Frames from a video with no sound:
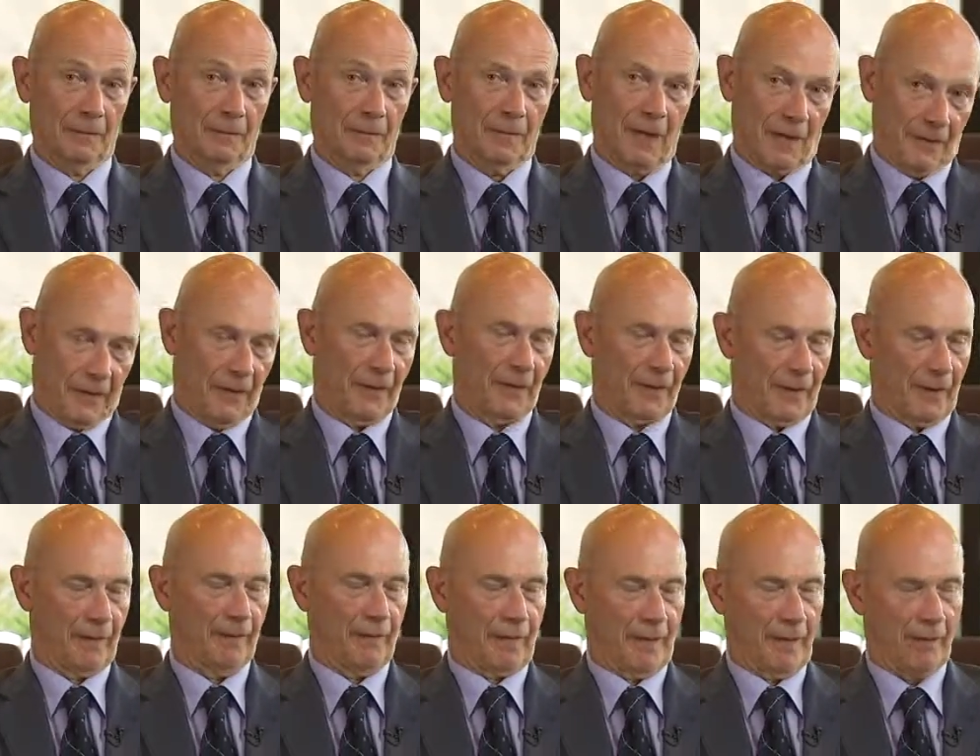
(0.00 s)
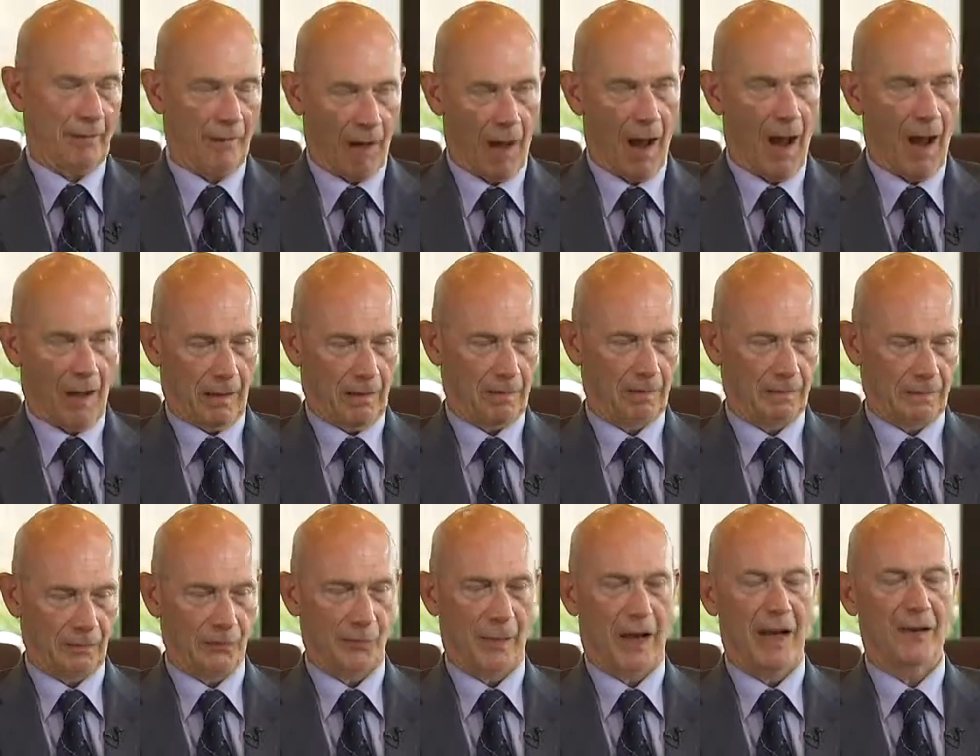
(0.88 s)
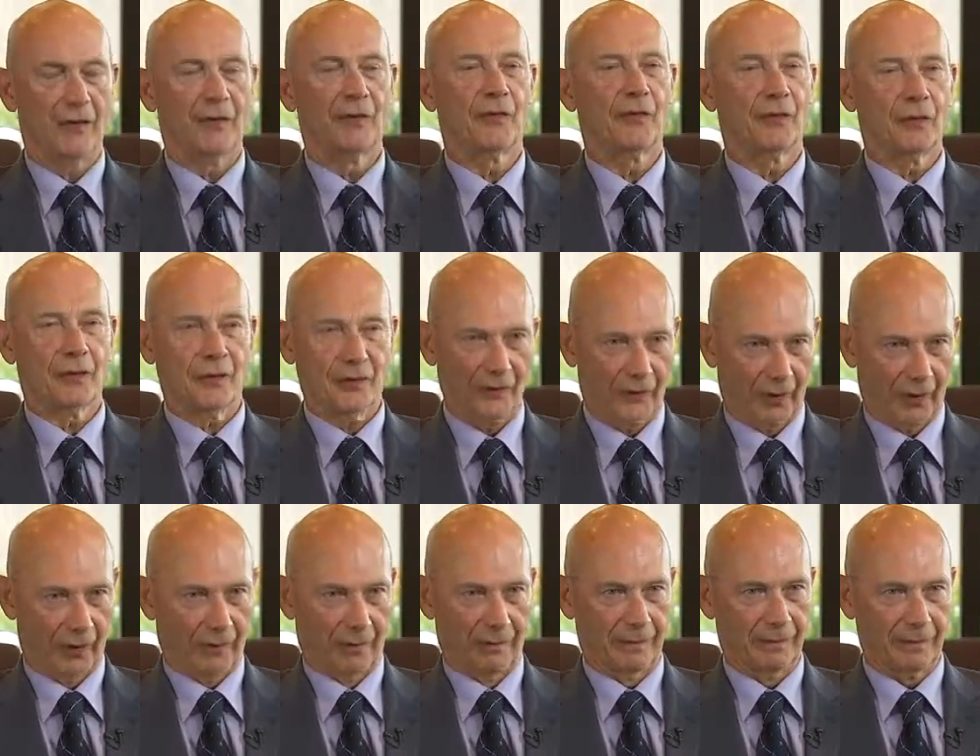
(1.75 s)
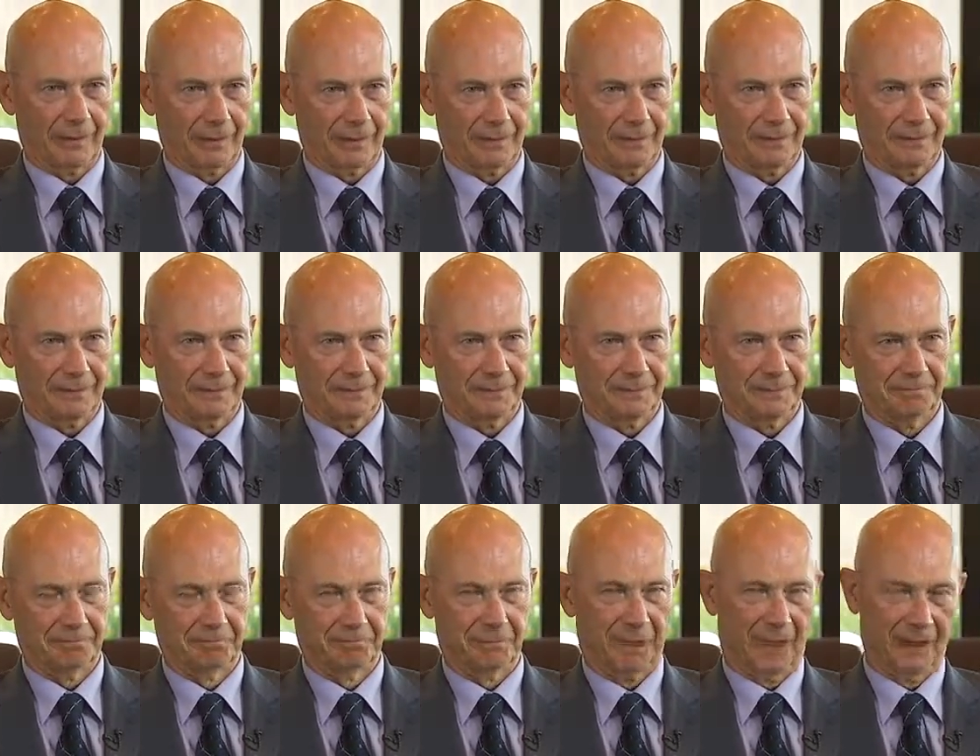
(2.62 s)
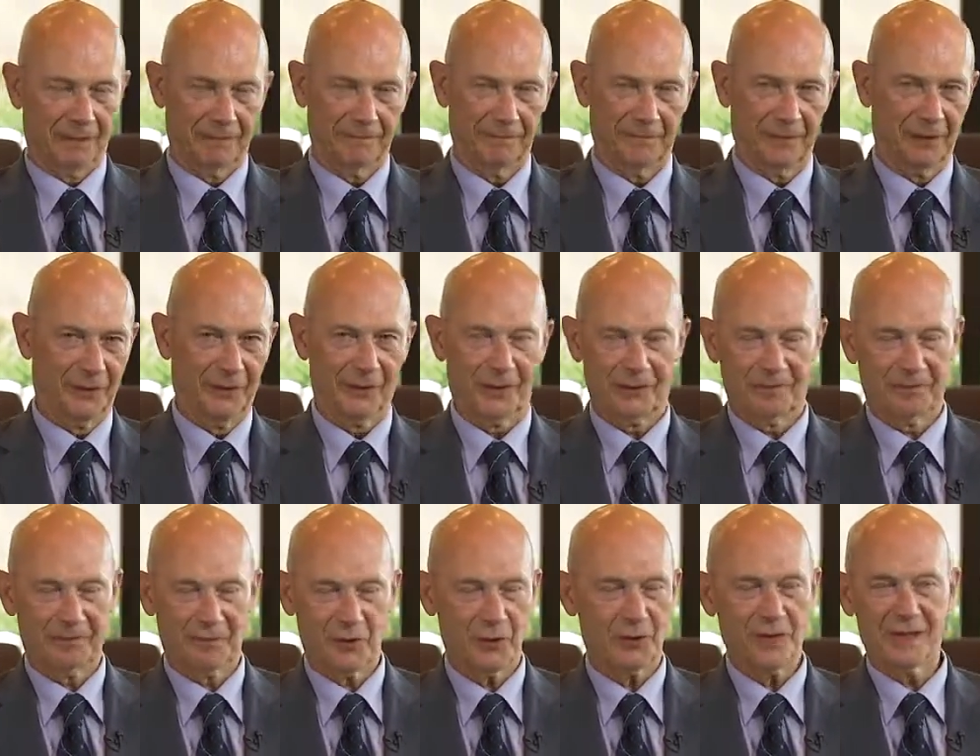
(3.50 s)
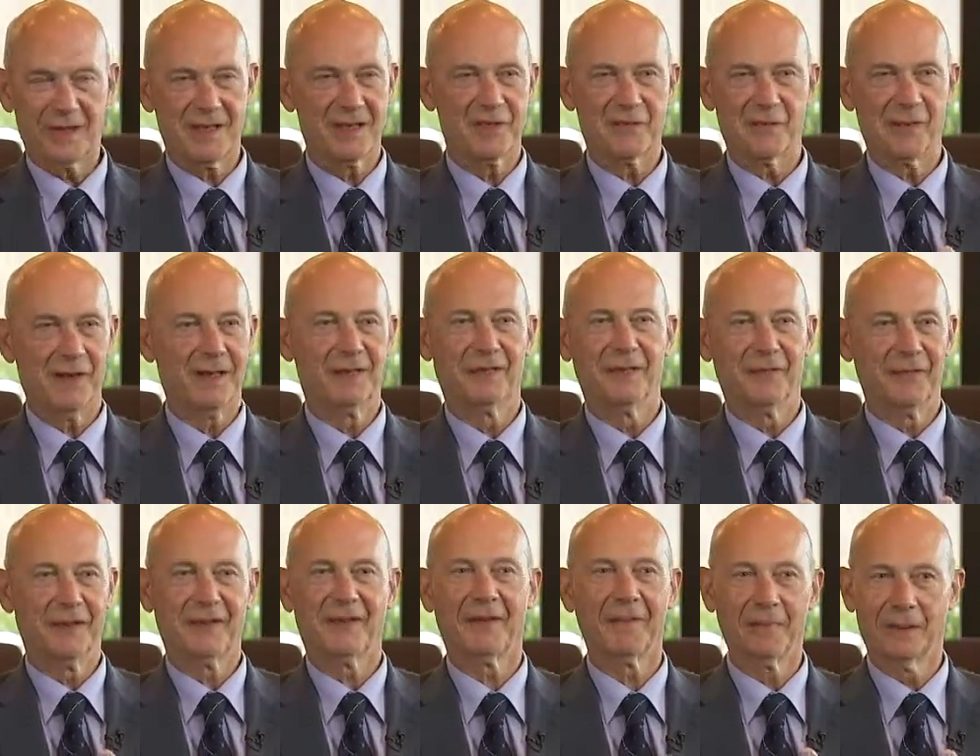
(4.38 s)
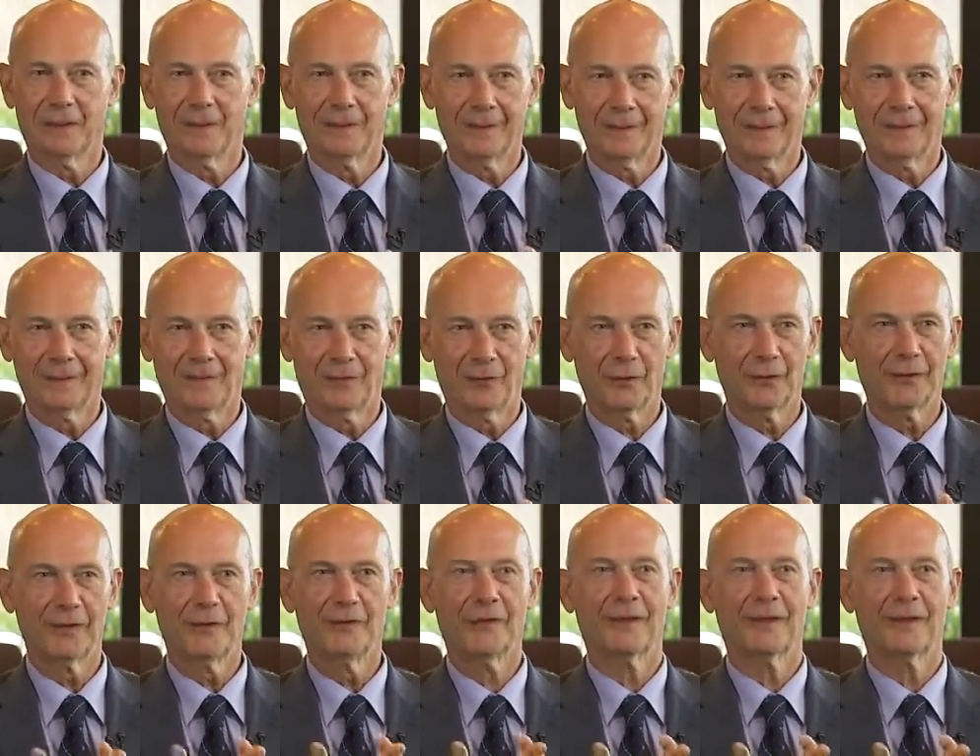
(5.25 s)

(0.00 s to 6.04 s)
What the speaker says: Well, I think that there are grounds for concern, but you know the choice is relatively simple. If you're an